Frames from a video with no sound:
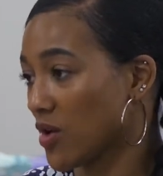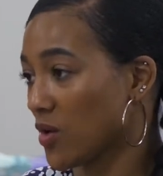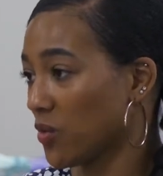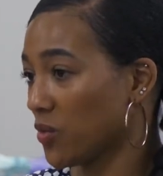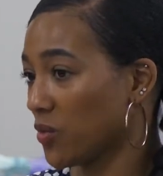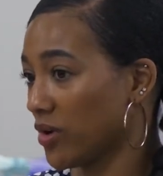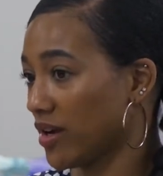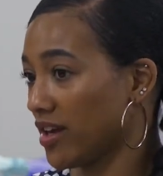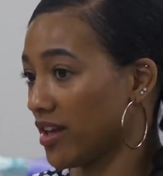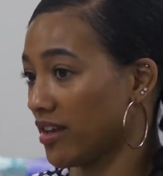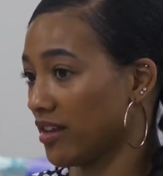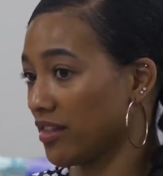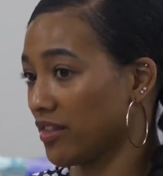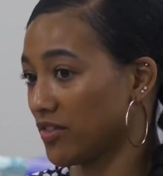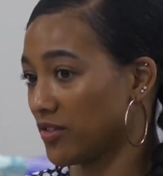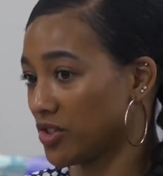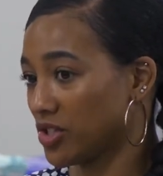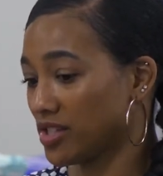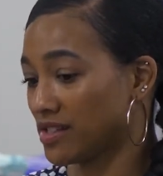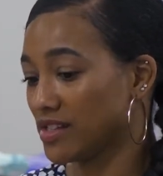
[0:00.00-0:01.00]

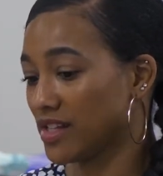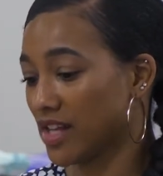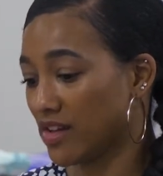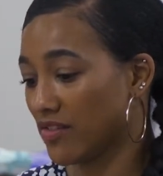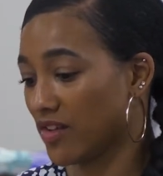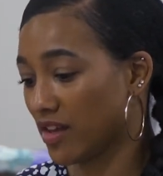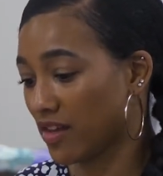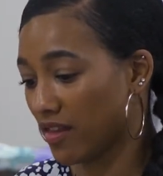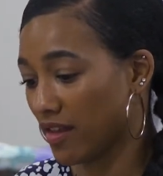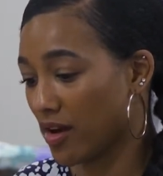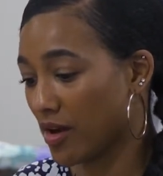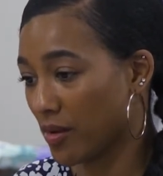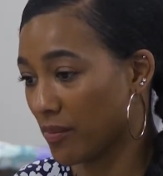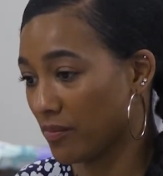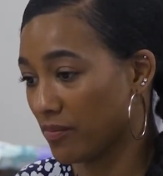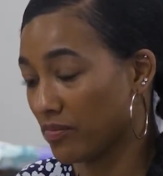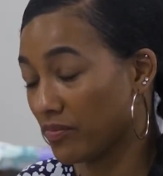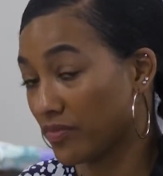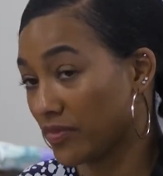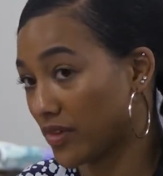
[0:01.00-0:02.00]
with just giving
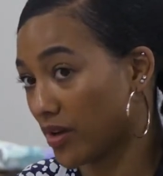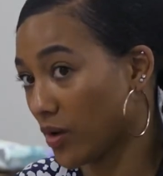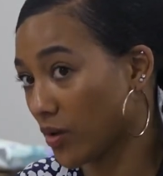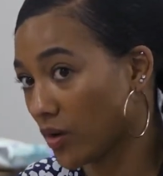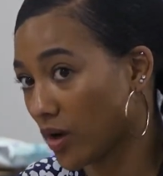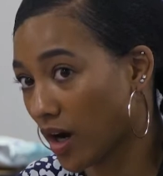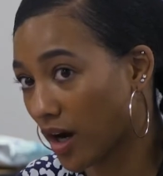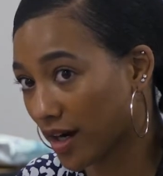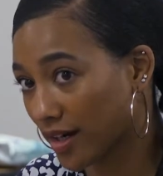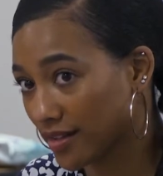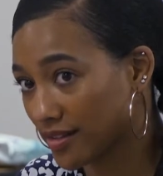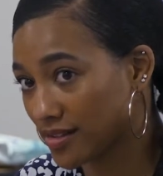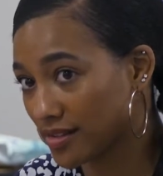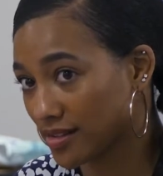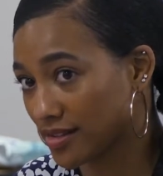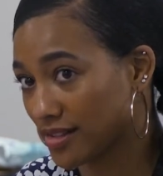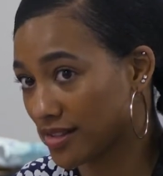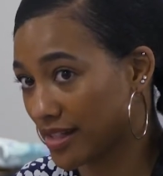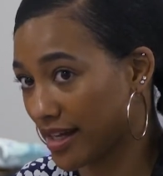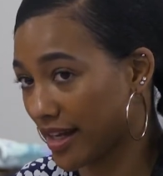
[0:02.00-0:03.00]
them no cards
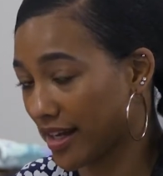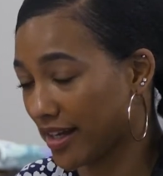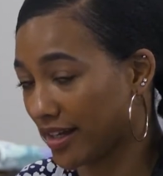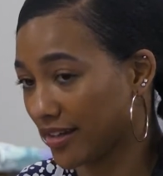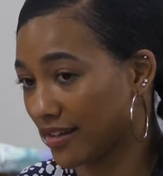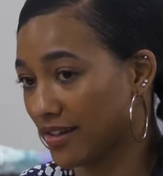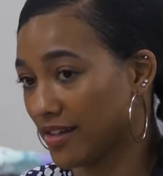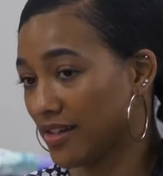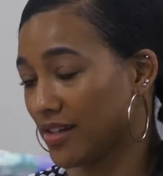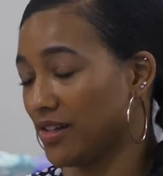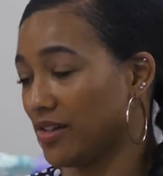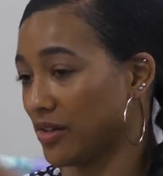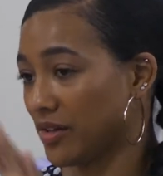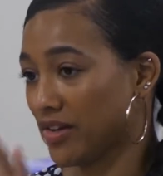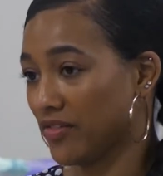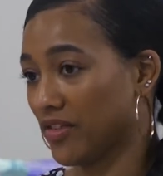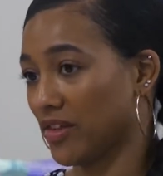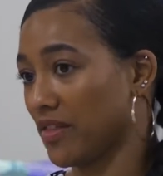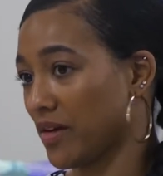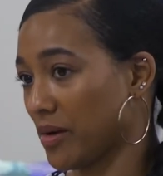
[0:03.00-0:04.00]
and saying, you know,
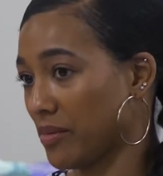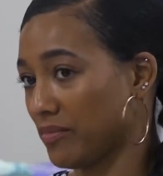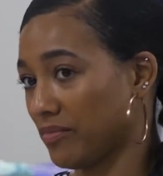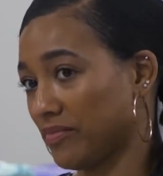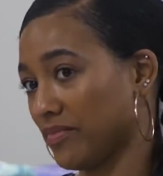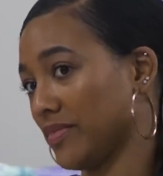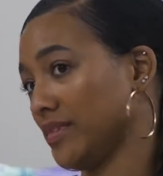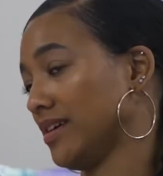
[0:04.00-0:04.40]
giving them